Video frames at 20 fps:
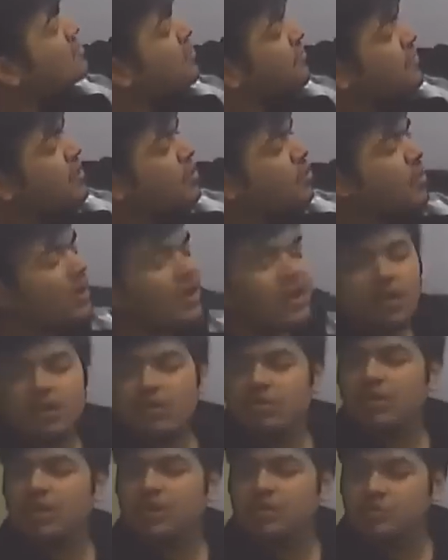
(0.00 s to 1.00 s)
of equity do
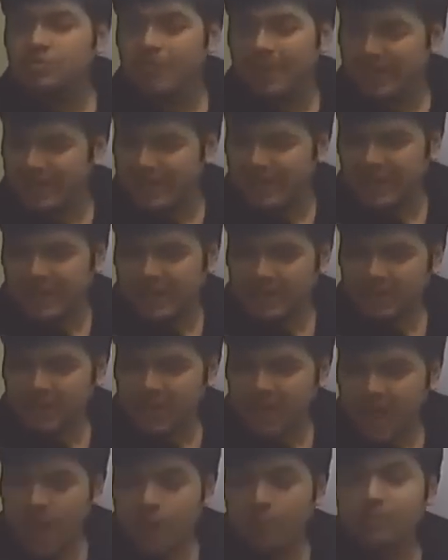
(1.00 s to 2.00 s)
you need to maintain?
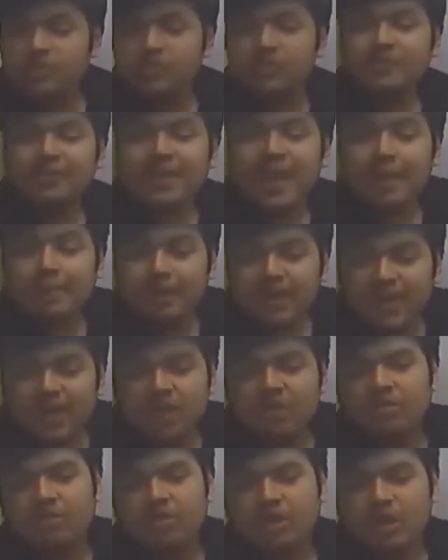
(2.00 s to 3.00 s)
How much of capital
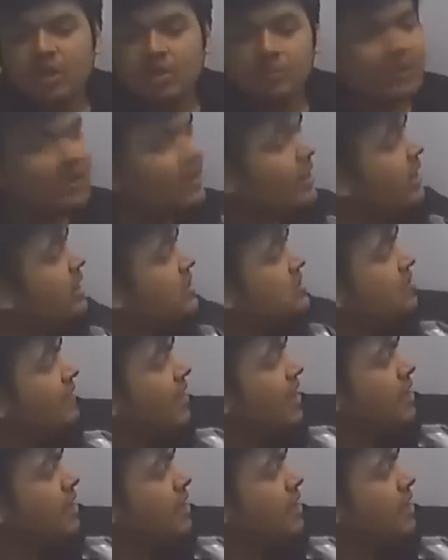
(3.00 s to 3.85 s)
do you need to maintain is a very